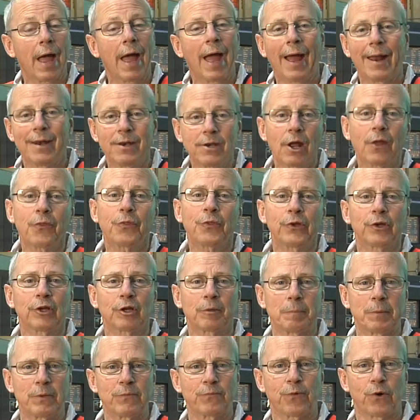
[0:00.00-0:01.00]
and nothing
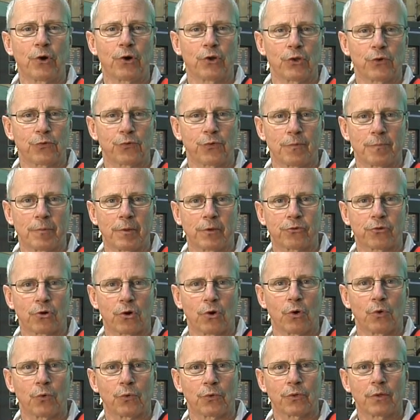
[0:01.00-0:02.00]
could be further from the
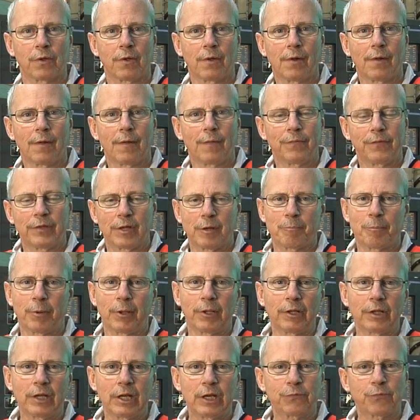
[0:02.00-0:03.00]
truth. The
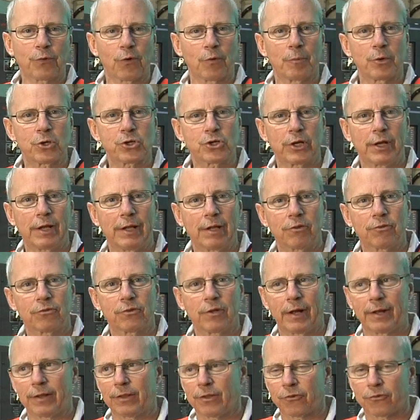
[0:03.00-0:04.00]
ability for machines
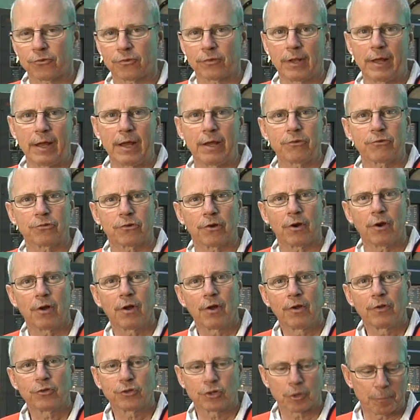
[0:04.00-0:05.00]
like this laser
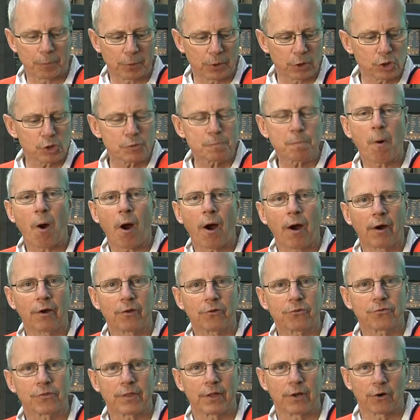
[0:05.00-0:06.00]
to produce
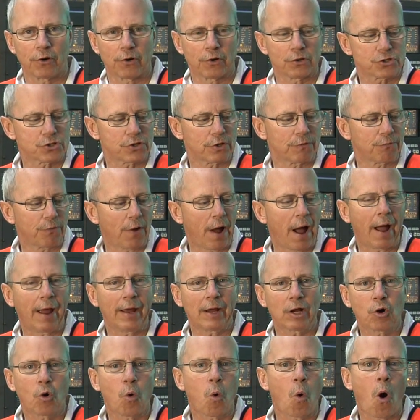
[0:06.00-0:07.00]
parts that are as of high
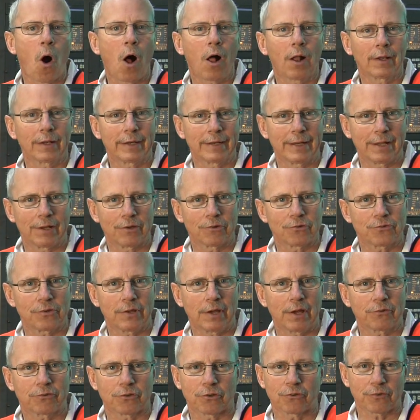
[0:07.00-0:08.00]
quality as
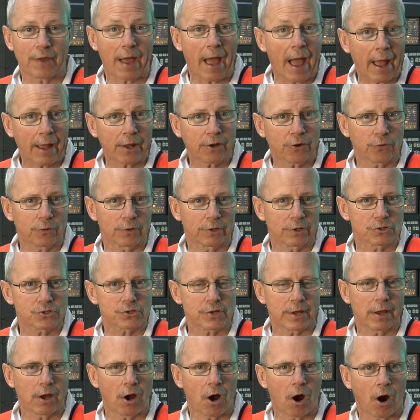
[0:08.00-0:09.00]
this, as accurate as
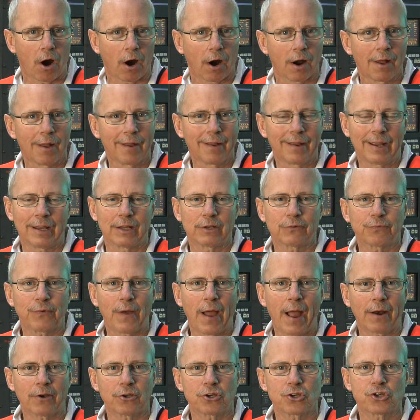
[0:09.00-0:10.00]
they are, in
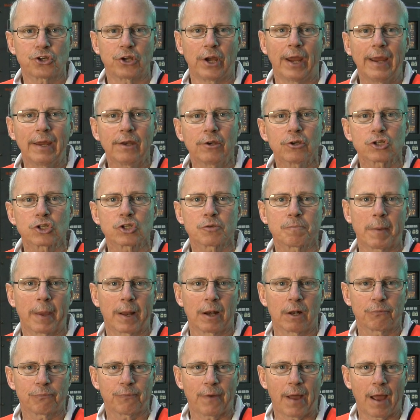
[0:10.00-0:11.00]
fact changes
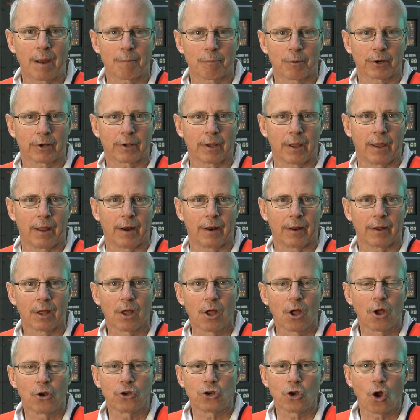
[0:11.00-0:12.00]
metal fabricating.
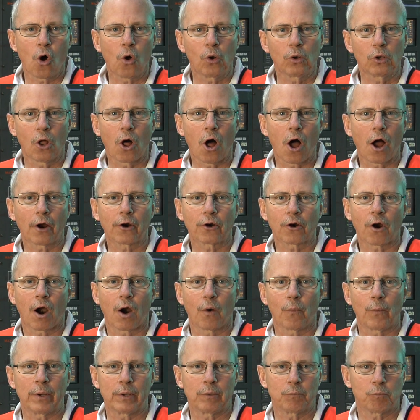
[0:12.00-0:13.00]
No longer
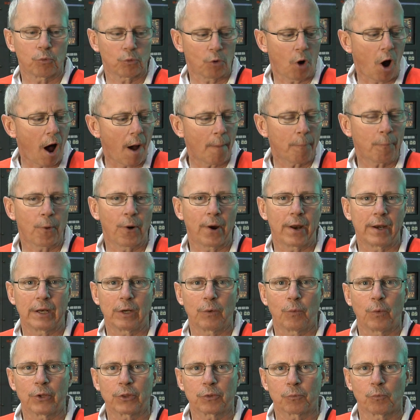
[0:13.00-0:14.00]
are we
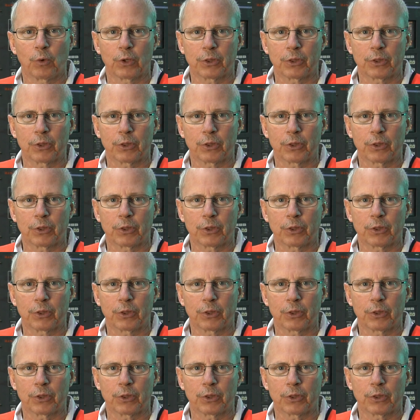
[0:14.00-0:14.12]
operating with